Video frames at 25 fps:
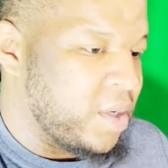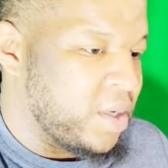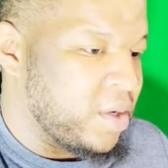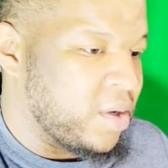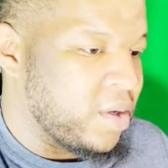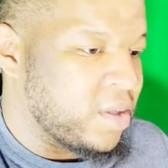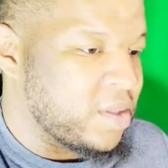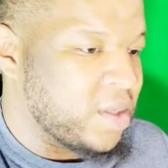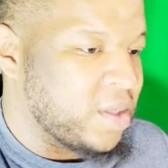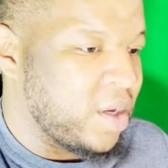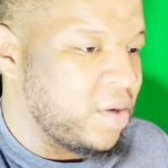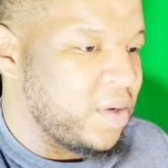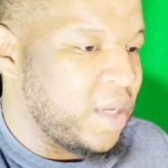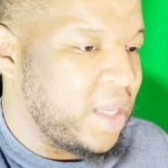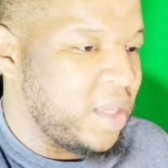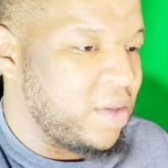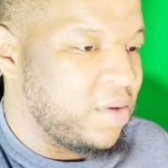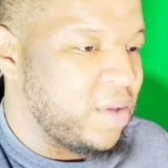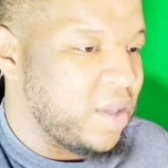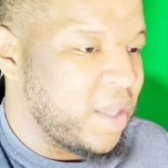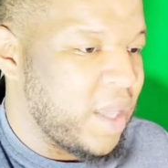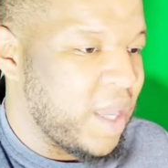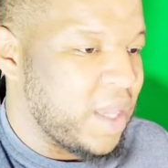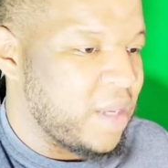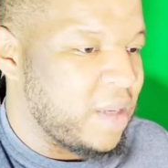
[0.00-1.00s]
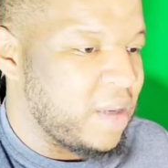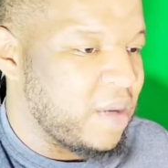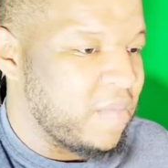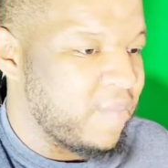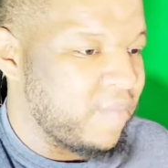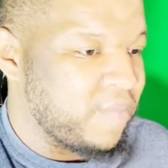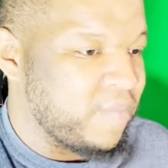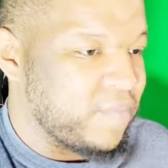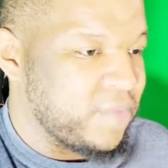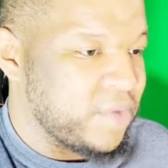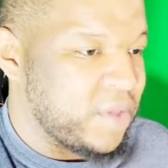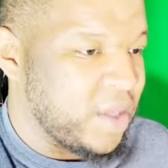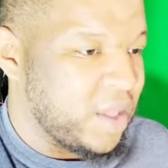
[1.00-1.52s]
need so then you look at
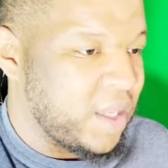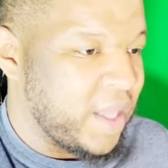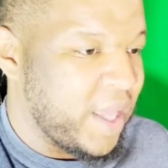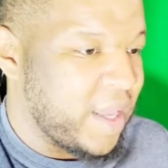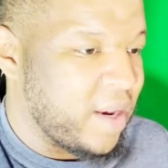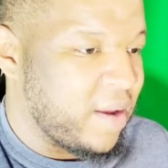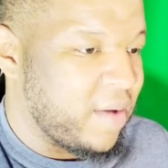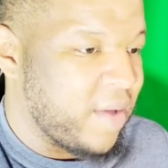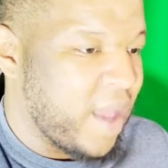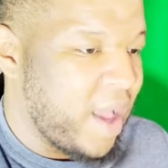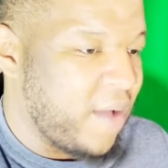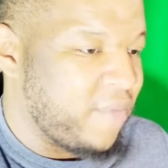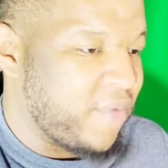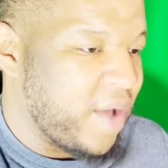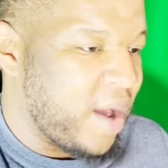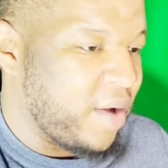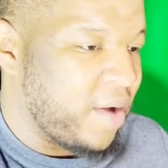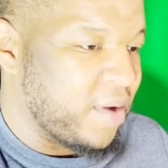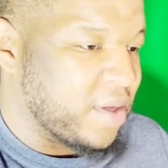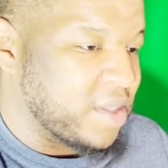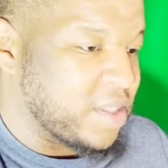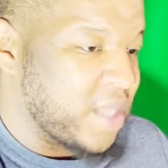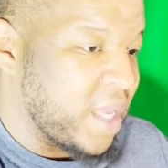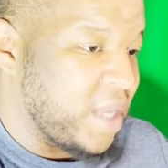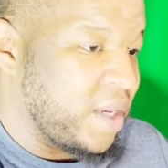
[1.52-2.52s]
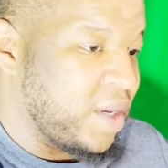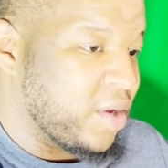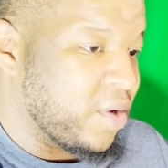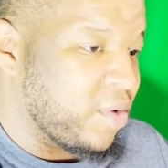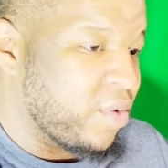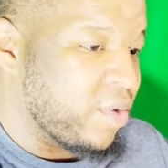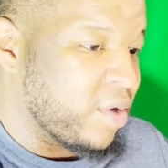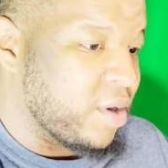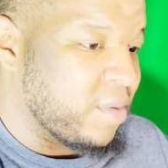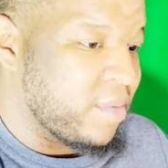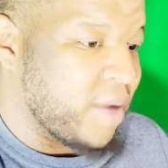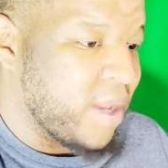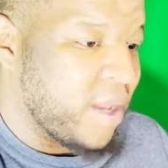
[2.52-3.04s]
the Atlanta Falcons. They need a
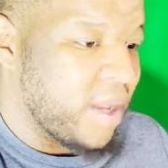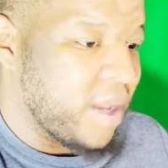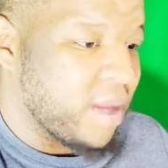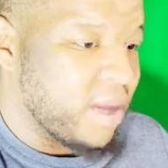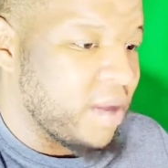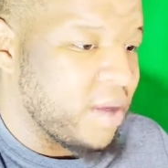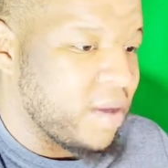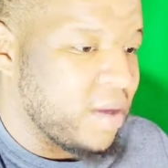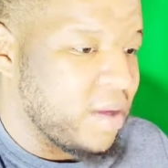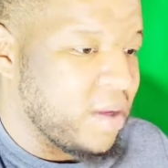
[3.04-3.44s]
quarterback,